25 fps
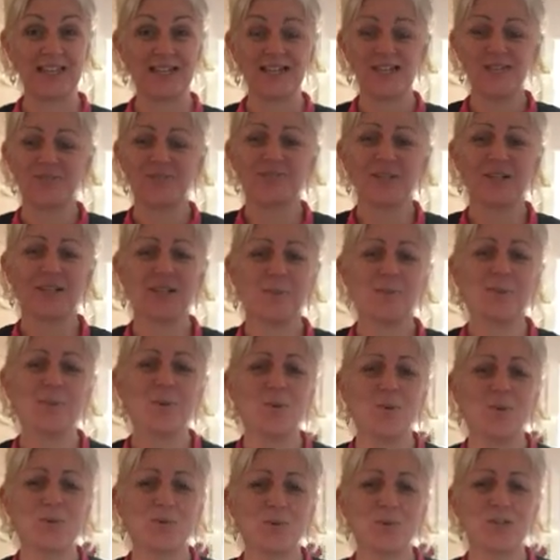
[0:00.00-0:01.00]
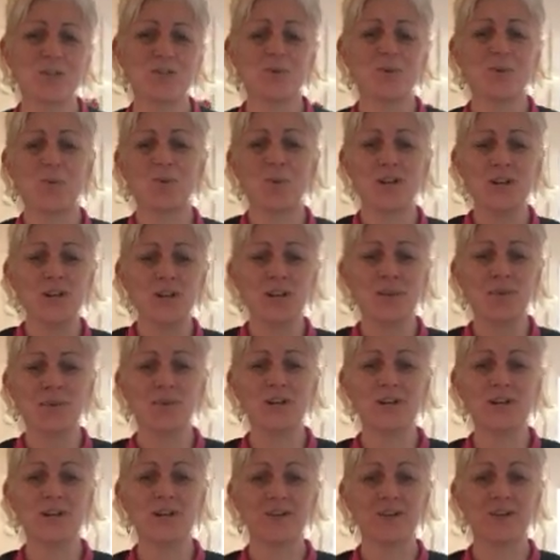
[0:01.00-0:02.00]
And that's really important when you're working
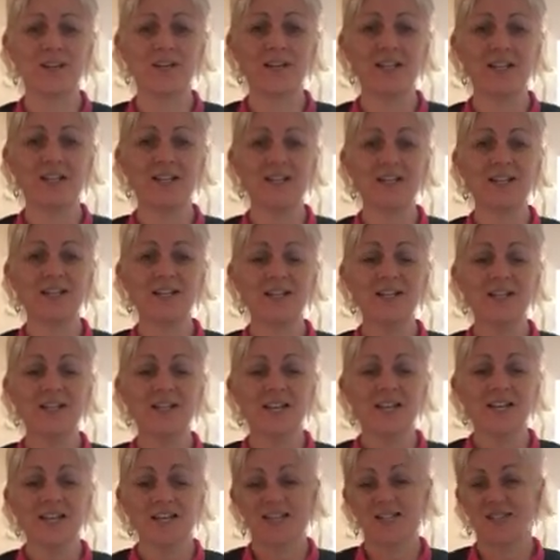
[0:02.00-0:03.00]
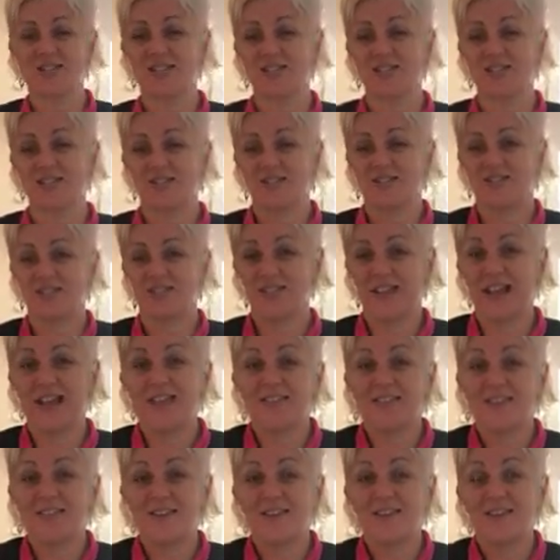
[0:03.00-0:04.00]
with ingredients. It's to
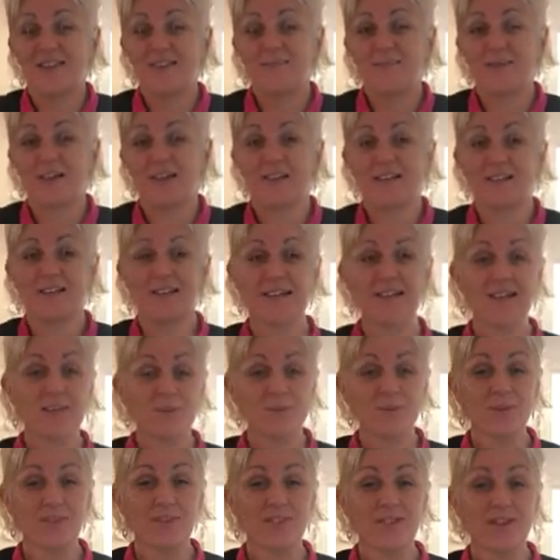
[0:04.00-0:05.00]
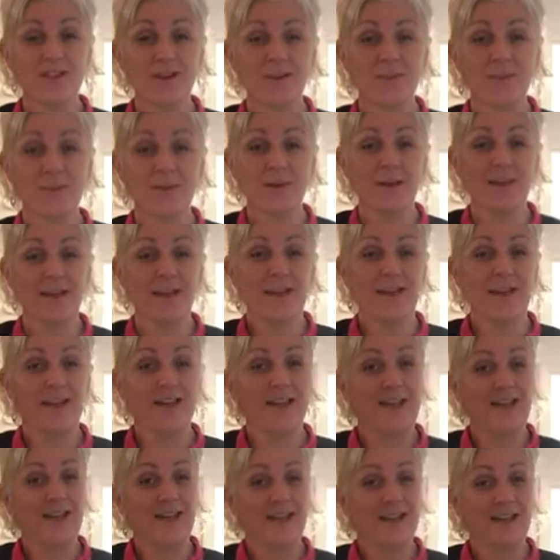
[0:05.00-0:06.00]
understand them and connect with them.
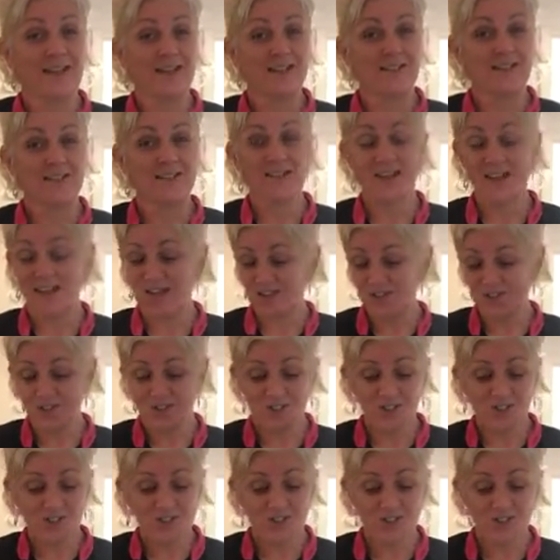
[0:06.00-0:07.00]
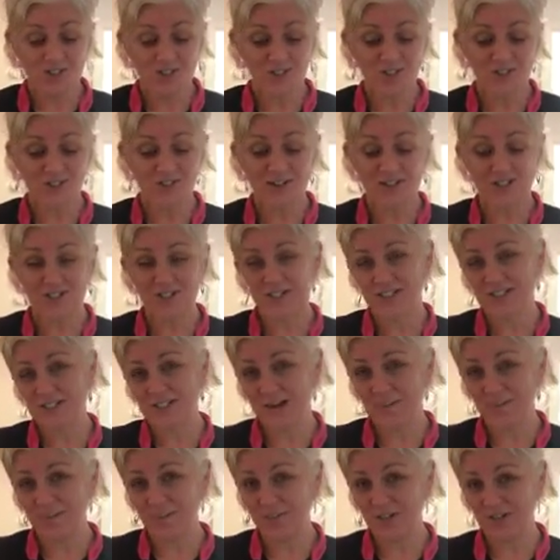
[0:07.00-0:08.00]
And yeah, so you'll discover actually
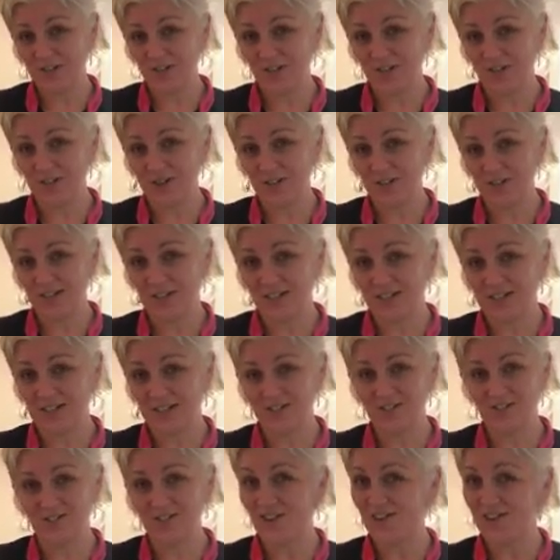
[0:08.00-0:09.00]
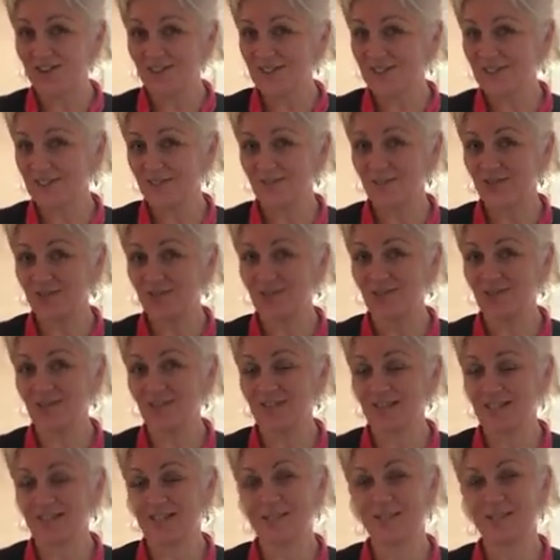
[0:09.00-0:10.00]
tempering chocolate is not as difficult
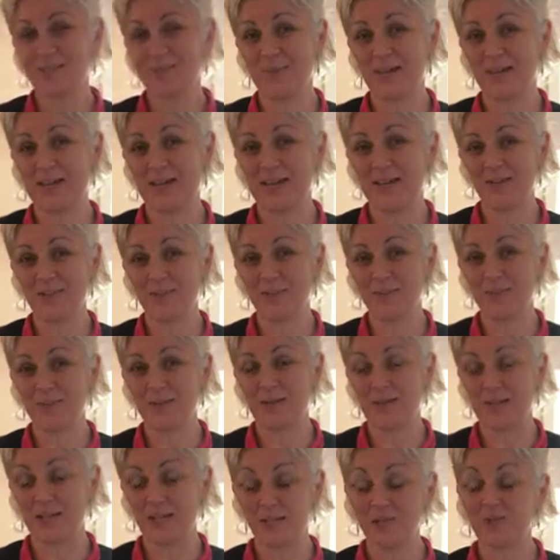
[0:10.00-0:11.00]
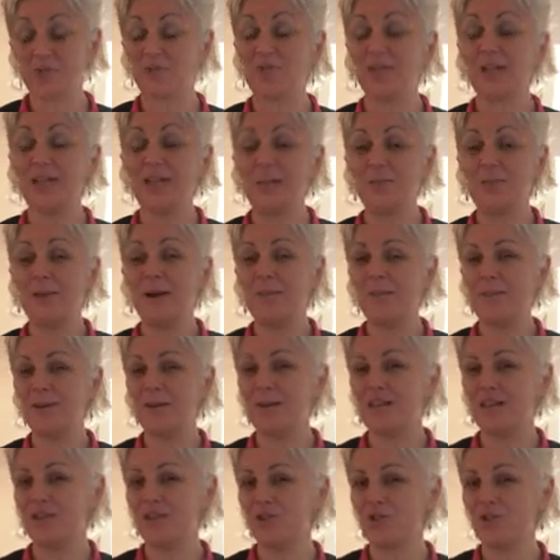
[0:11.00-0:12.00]
as it's made out to be. It's really about
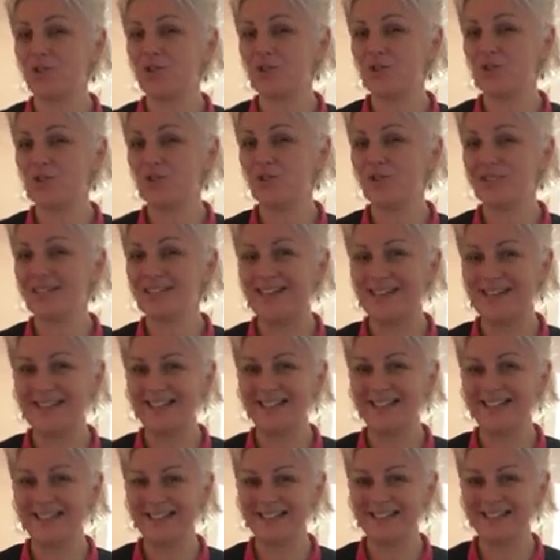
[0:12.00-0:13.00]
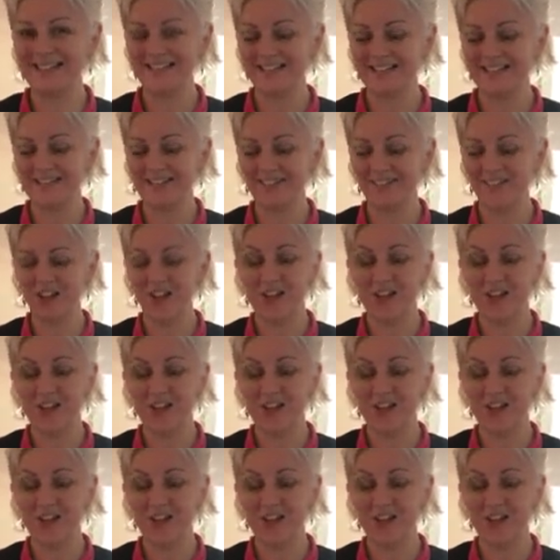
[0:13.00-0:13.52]
being in tune and listening.